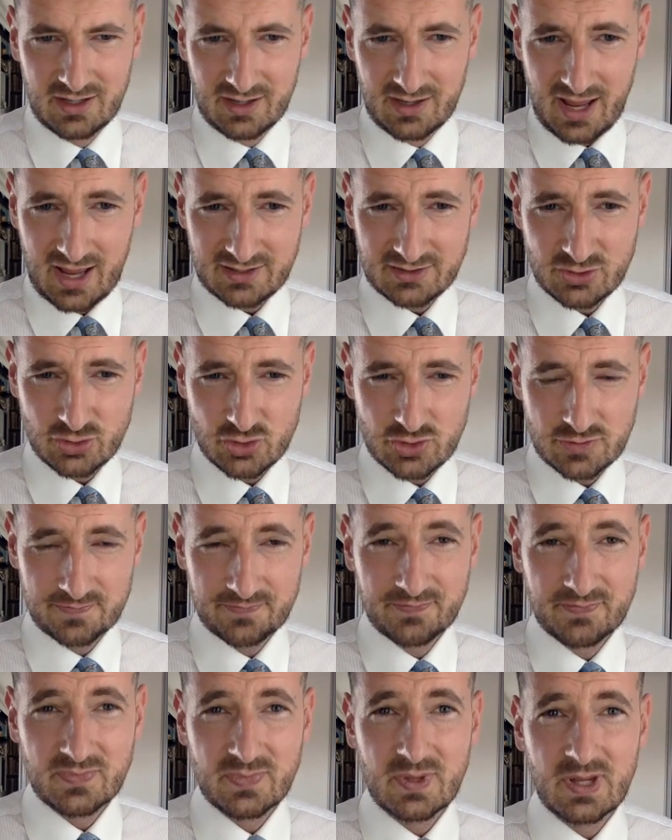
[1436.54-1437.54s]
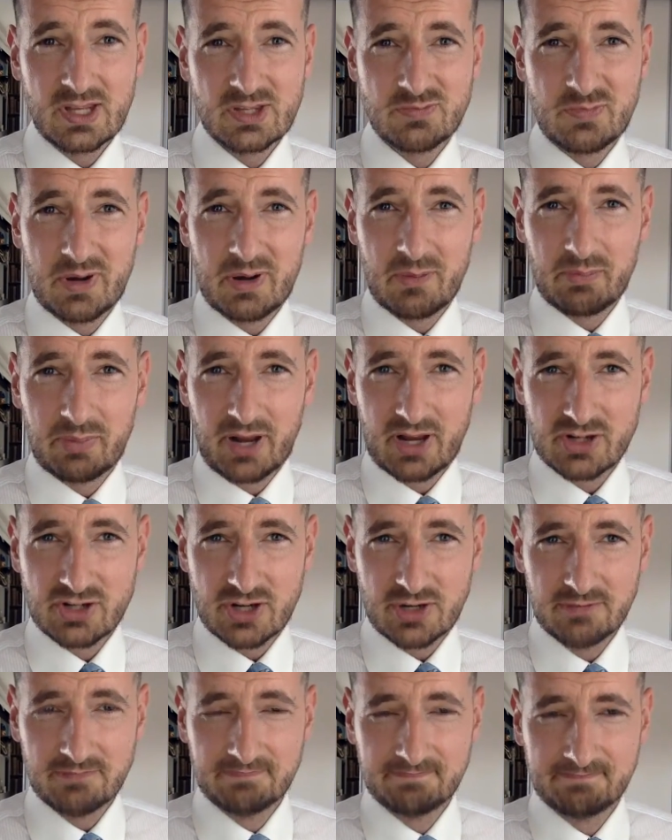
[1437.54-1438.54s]
Lads, it's been a
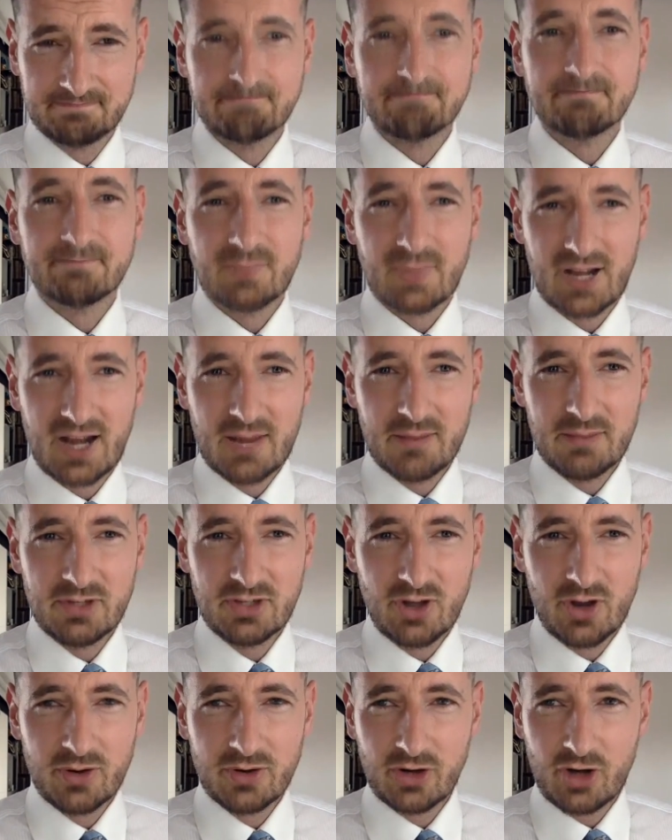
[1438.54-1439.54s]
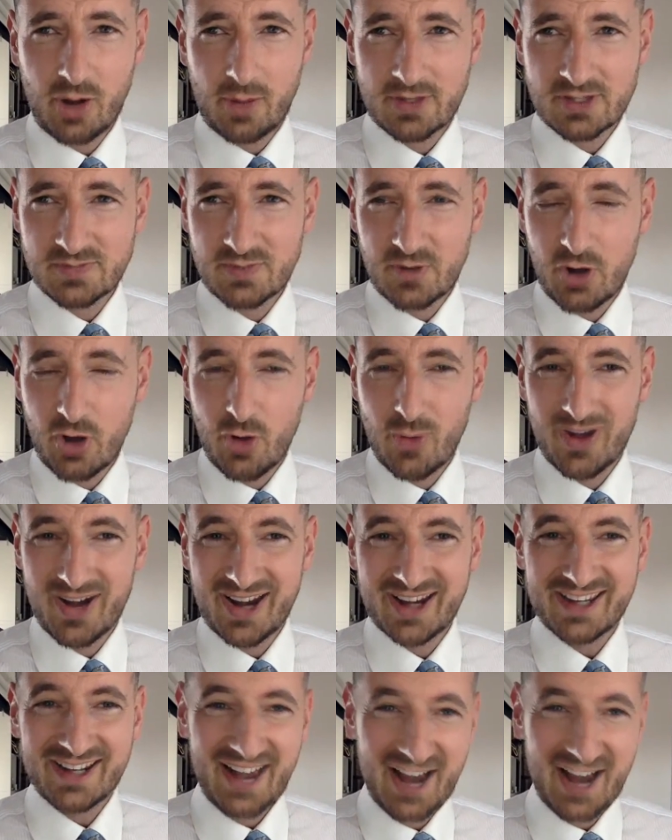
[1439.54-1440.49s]
pleasure. Let me know in the comments below when I can